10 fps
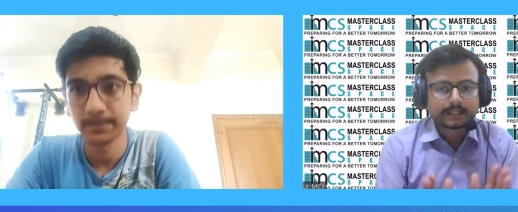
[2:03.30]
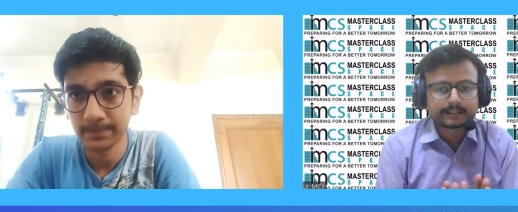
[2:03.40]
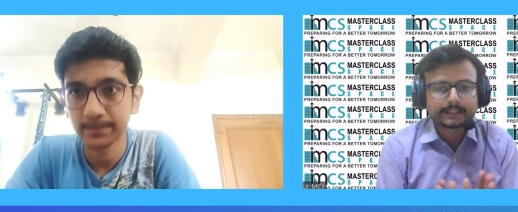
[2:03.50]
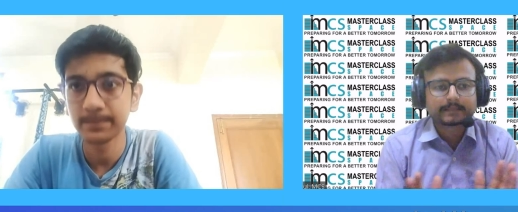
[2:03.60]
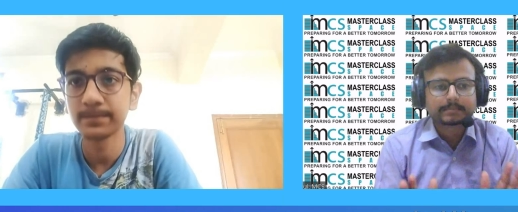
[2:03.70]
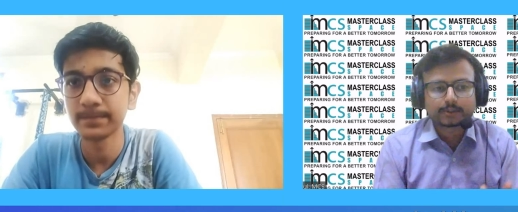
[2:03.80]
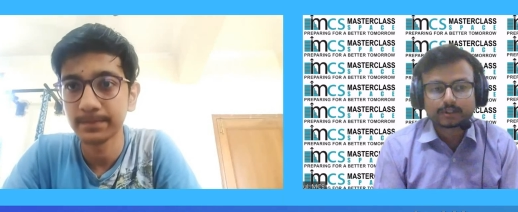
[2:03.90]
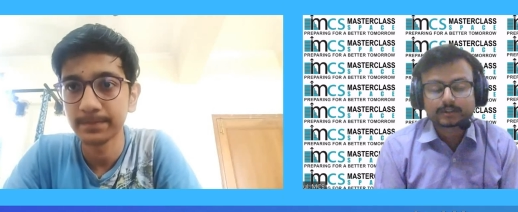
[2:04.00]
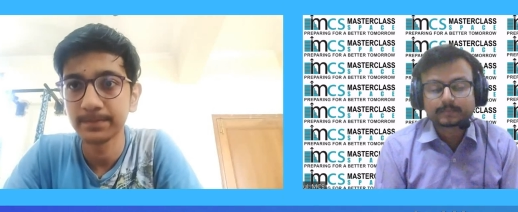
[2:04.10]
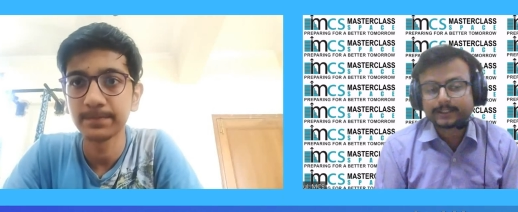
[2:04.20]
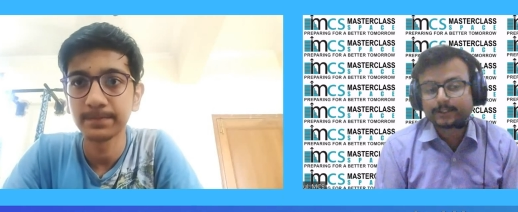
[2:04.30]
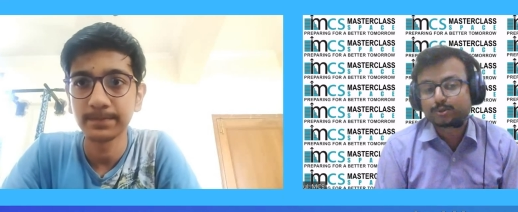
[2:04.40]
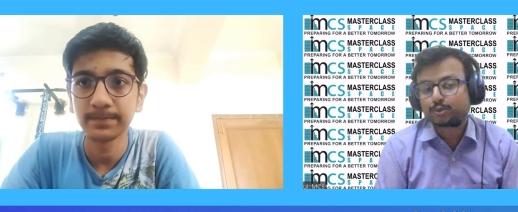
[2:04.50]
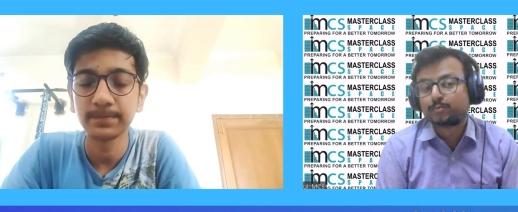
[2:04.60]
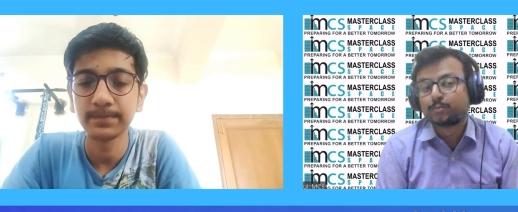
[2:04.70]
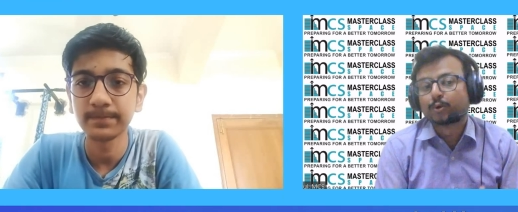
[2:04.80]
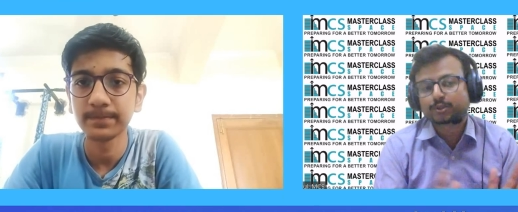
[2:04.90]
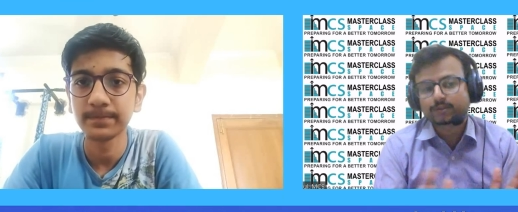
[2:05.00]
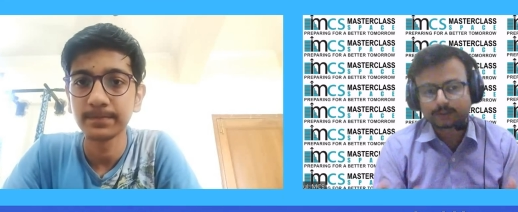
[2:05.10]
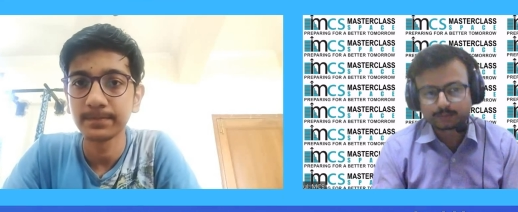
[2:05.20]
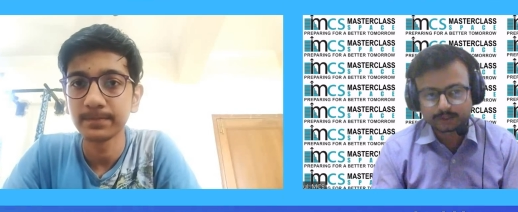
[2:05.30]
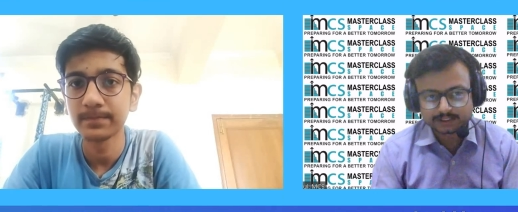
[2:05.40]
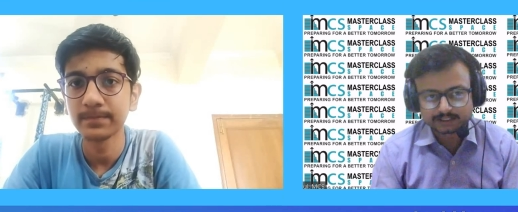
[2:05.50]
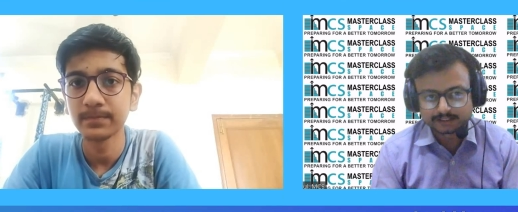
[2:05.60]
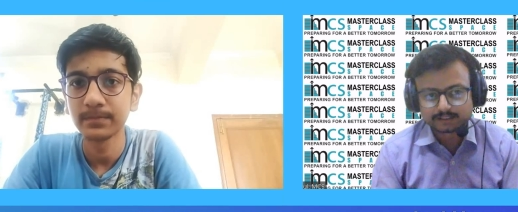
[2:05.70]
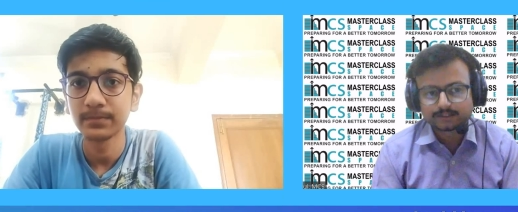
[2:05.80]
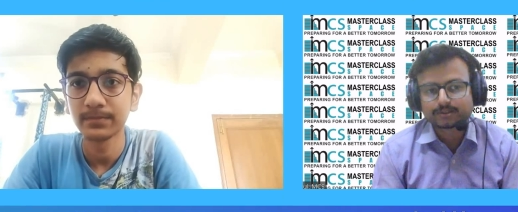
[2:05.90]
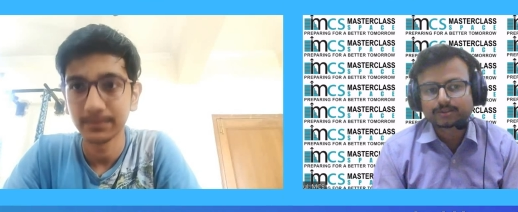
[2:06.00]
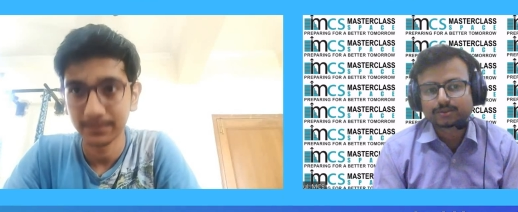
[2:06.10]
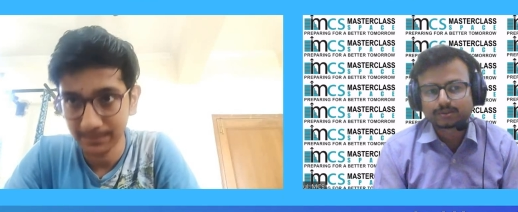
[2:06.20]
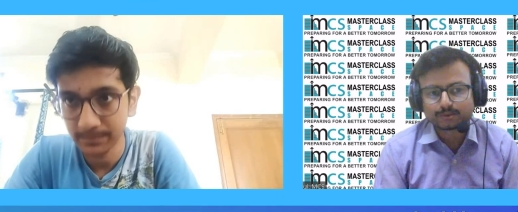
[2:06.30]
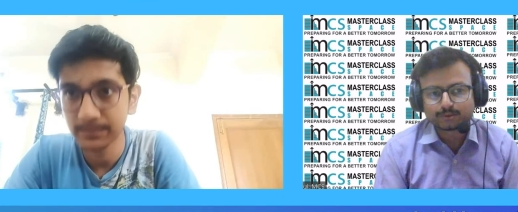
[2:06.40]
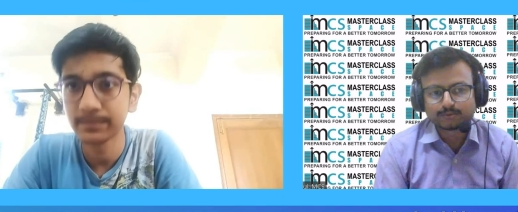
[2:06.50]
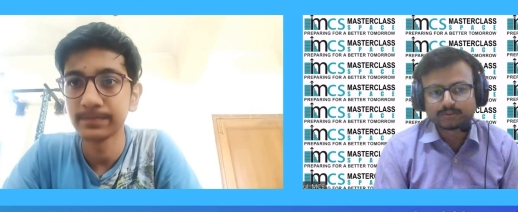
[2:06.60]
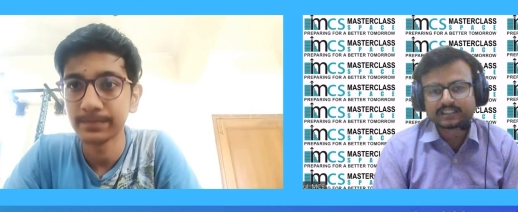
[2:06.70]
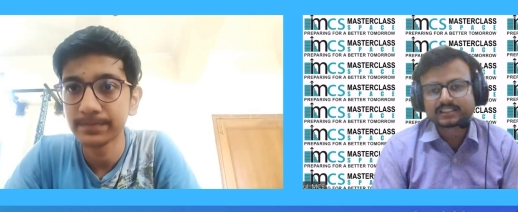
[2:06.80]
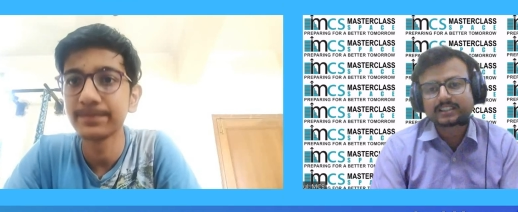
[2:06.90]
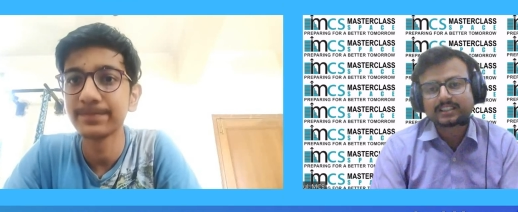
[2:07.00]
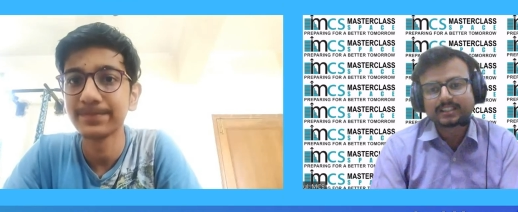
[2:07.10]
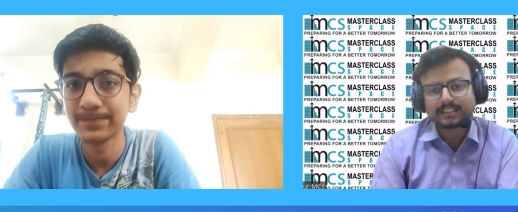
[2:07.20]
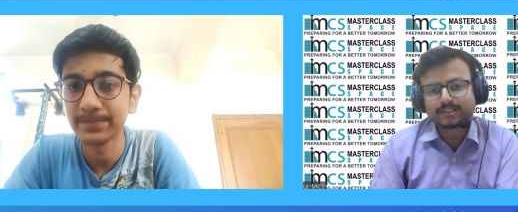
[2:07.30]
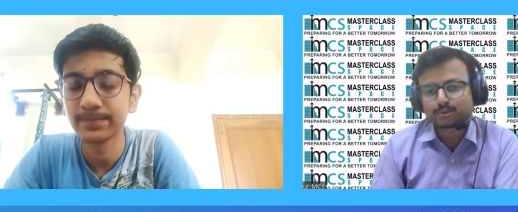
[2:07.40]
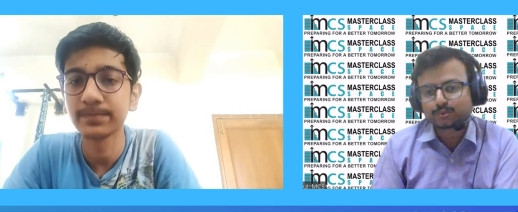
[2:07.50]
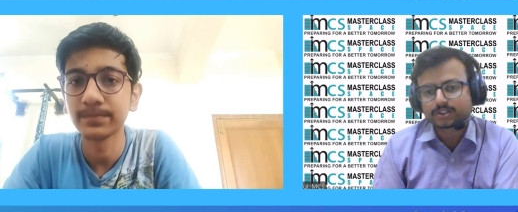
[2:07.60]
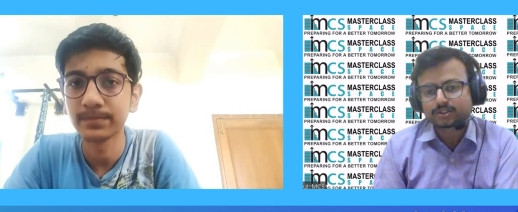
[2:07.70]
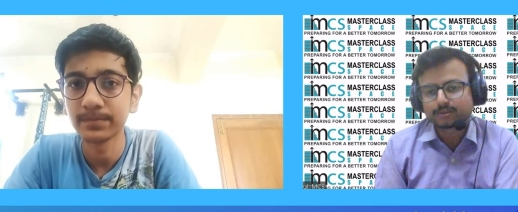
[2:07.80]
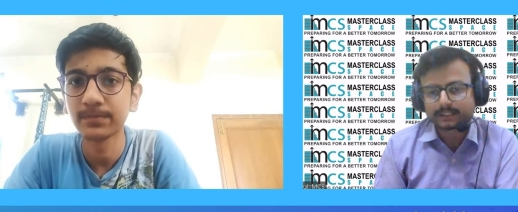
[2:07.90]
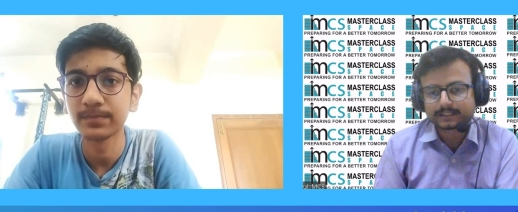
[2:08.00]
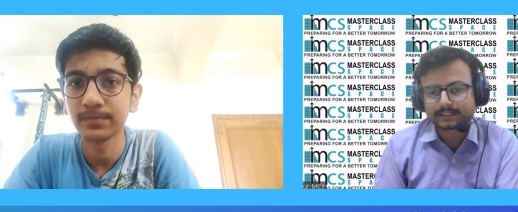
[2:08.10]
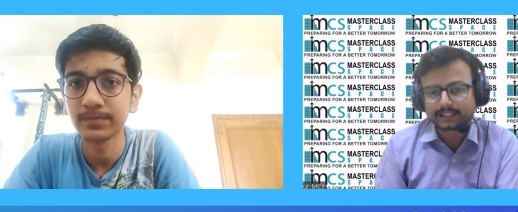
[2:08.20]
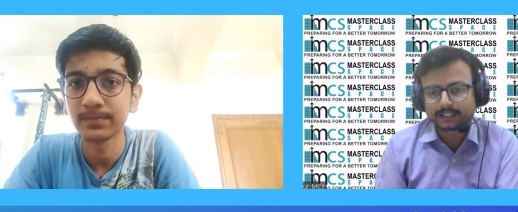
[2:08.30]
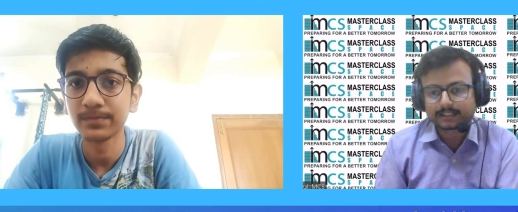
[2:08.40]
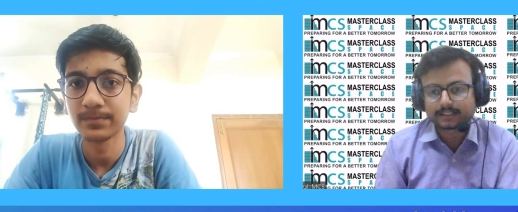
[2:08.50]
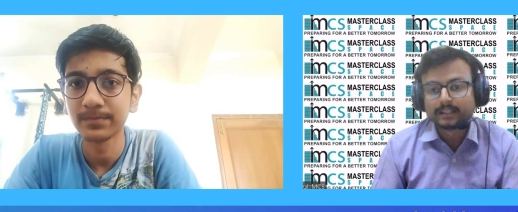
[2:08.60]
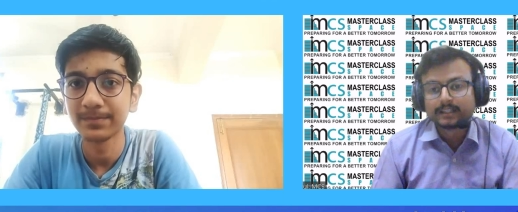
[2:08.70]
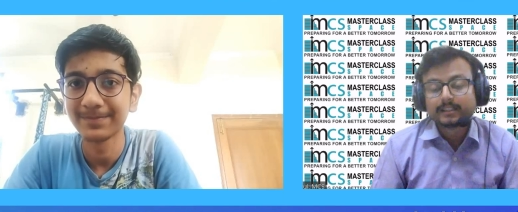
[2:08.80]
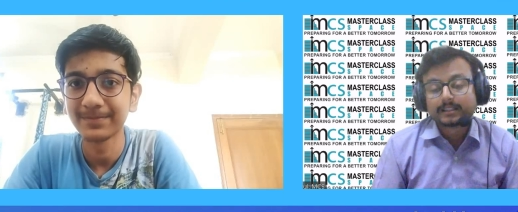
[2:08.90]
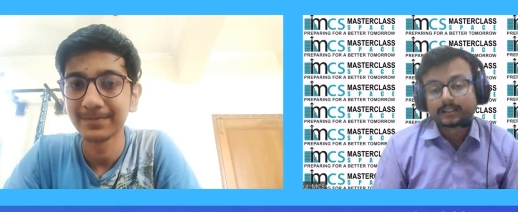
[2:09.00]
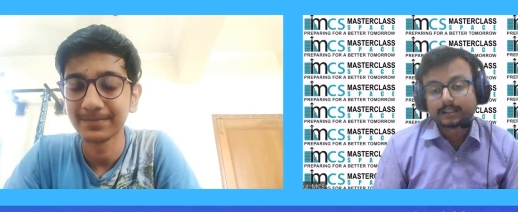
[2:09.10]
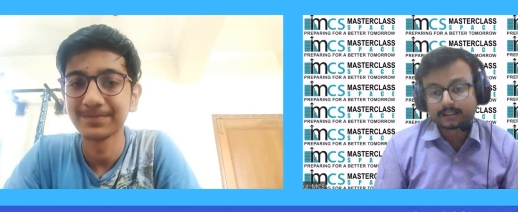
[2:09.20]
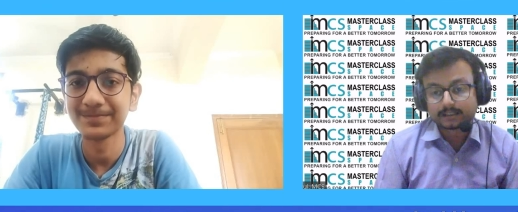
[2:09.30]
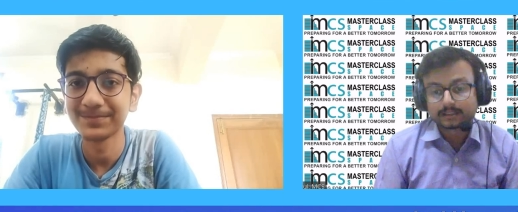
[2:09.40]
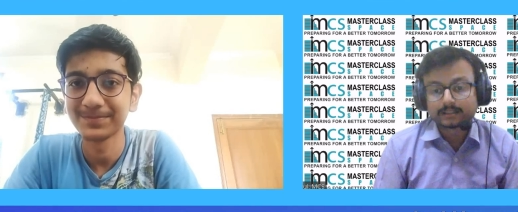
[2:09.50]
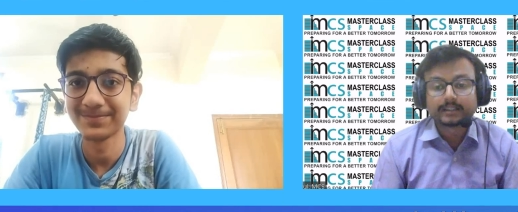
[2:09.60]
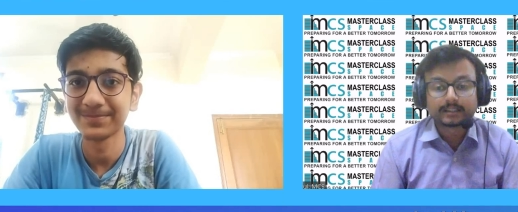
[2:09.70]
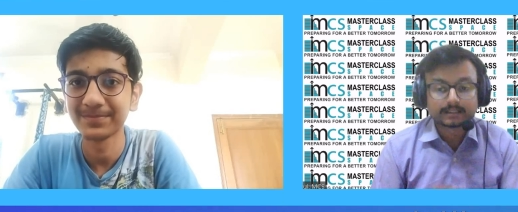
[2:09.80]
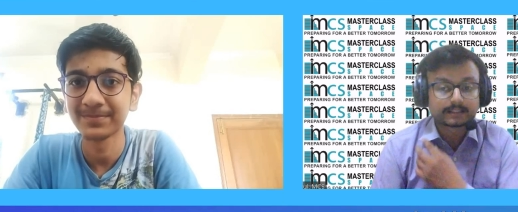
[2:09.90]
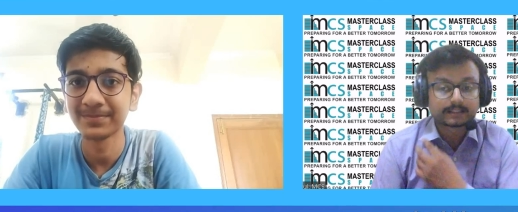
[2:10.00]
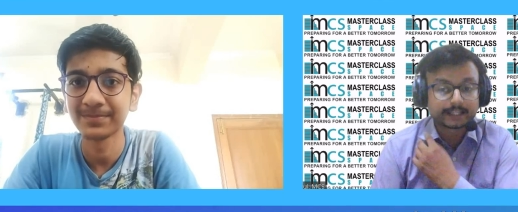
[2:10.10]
Speaker 1: at that particular speed you do most of the question. So when suddenly you switch to BITSAT, the